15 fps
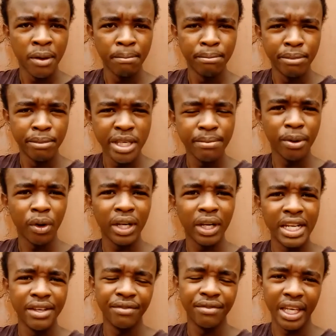people
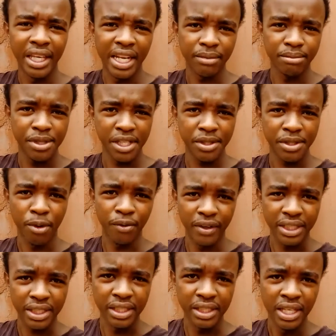living in abject
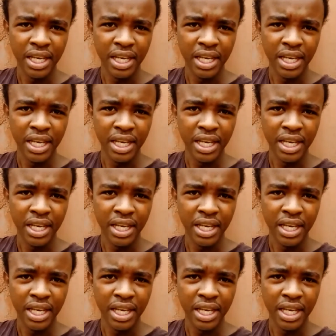poverty.